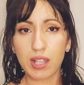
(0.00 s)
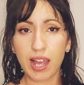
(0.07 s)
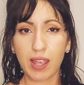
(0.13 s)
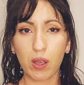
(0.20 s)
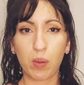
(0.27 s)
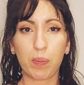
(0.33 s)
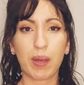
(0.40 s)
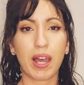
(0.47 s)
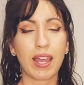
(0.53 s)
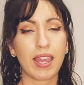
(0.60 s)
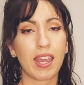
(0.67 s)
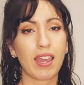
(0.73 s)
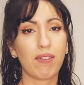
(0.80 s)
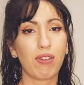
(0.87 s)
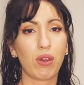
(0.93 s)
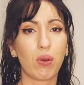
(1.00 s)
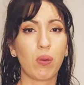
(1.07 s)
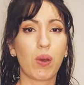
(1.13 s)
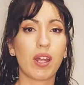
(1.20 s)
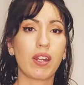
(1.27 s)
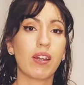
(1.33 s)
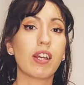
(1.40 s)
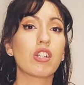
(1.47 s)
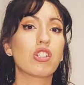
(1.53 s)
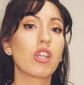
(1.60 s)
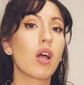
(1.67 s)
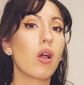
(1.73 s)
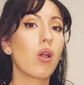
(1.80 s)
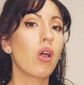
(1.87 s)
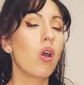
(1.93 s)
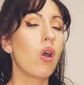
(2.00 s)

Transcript: I hope I gave you in a nutshell